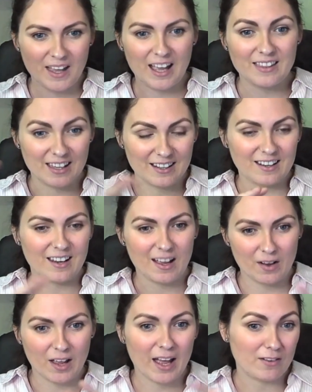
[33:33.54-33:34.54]
And then
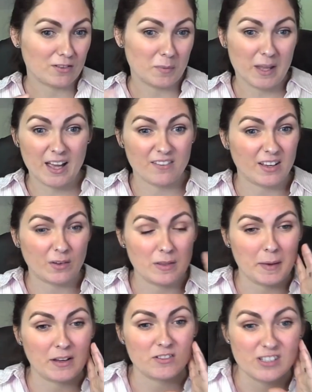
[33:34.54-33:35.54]
how do we have
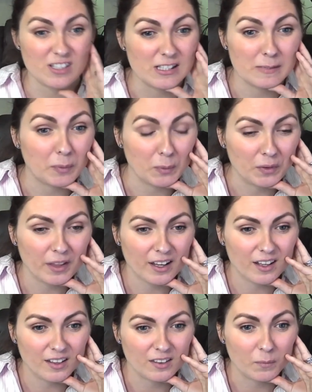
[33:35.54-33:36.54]
healthy boundaries to support
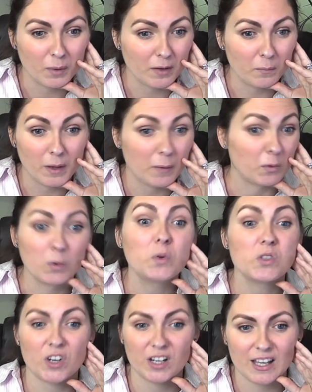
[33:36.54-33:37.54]
that, and where we're
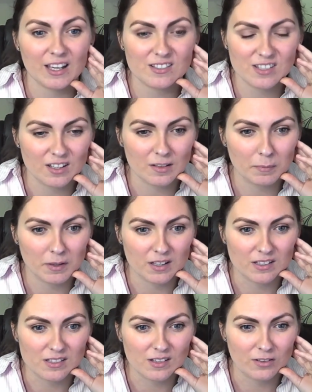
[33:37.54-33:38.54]
all trying to get to,
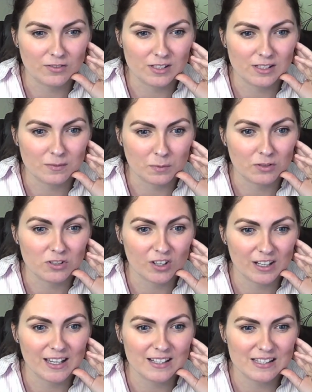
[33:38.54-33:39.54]
because often we're
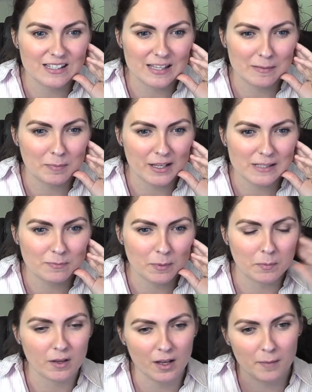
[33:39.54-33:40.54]
trying to get to the same place,
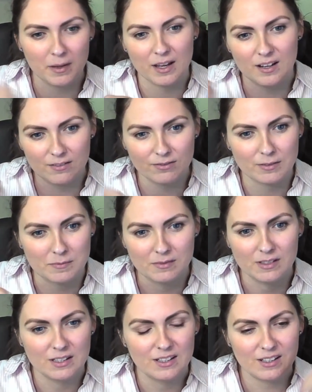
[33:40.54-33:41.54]
but we're coming at it from
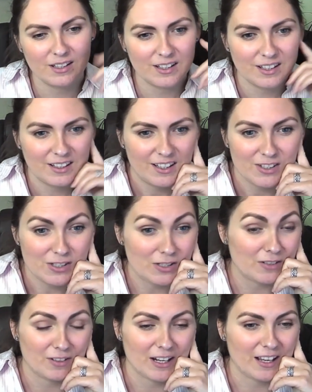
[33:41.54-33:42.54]
two
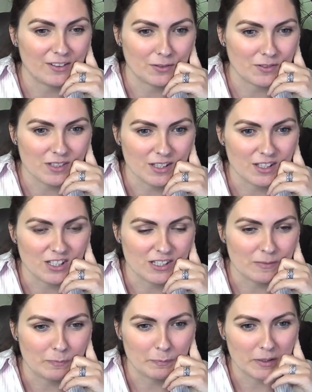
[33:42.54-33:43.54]
different angles that are
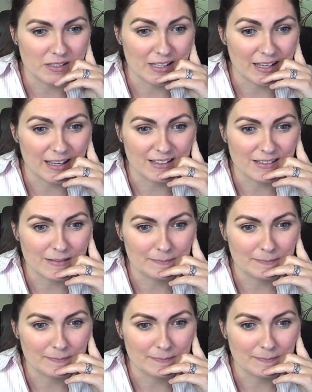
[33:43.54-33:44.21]
just butting heads.